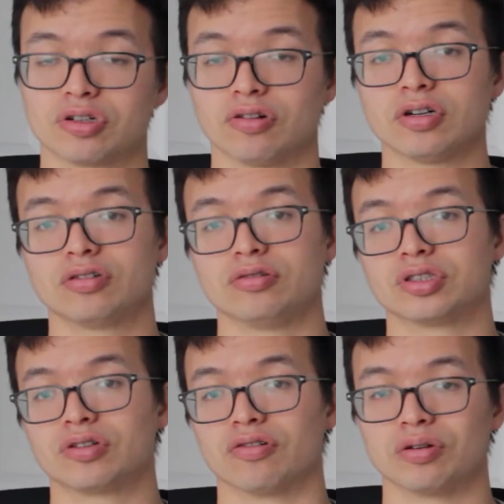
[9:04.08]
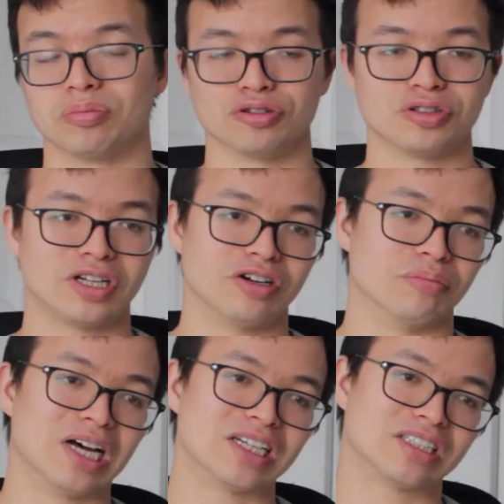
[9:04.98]
score, who scored both Il
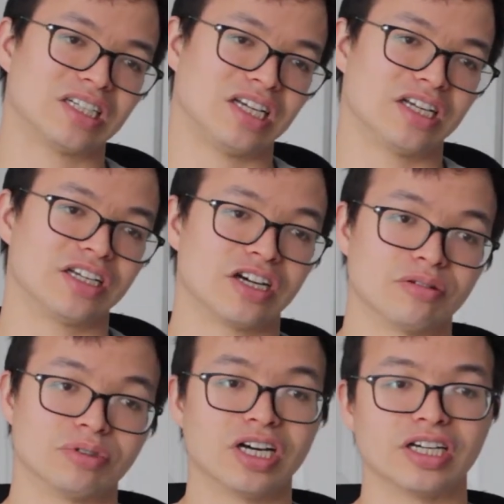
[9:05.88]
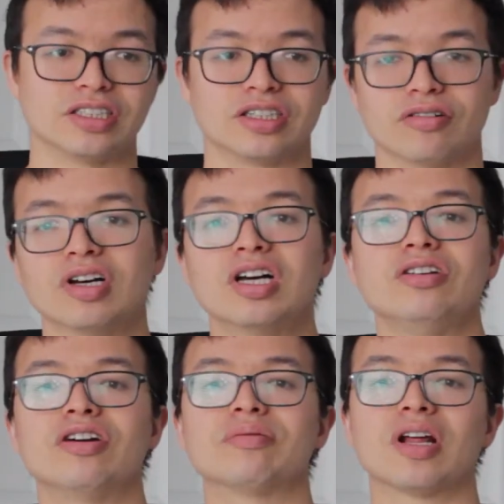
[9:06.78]
Boss and Caliber 9. So
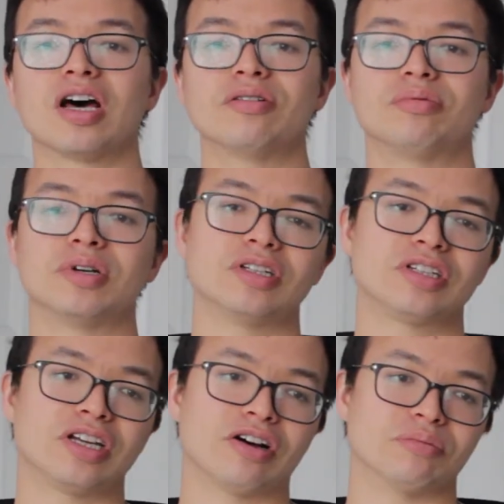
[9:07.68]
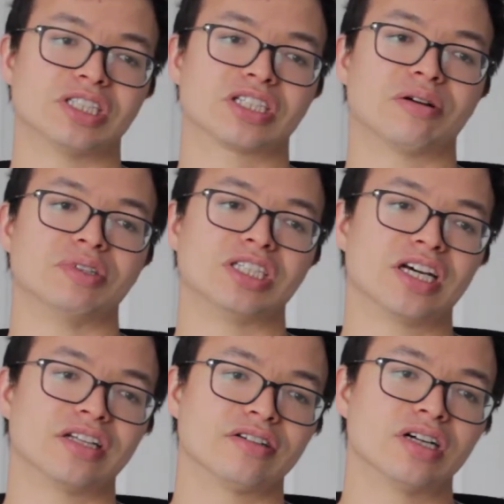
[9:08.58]
you have a lot of elements coming
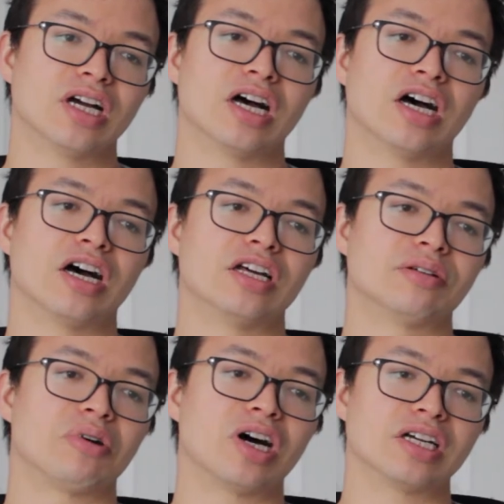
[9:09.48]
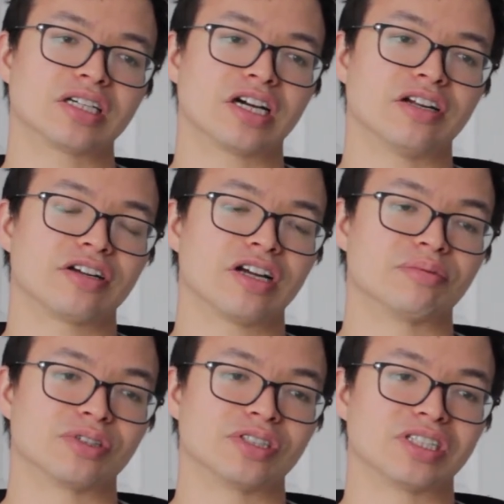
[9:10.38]
together. The plot kind of
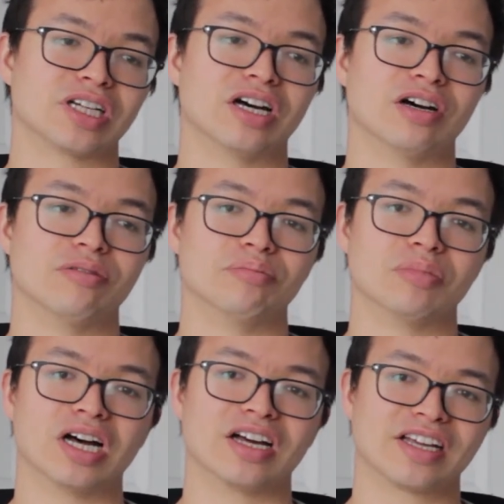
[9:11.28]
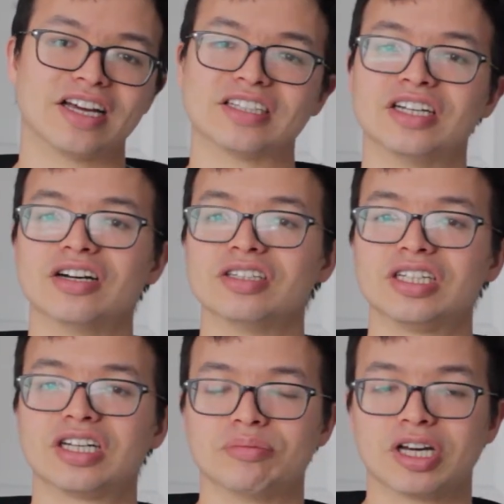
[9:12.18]
covers
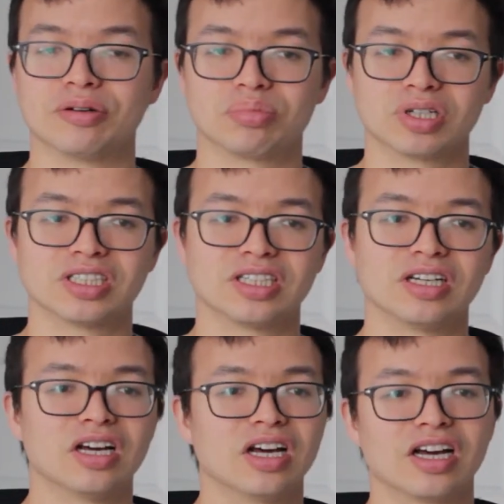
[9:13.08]
Castagnoli coming out of prison.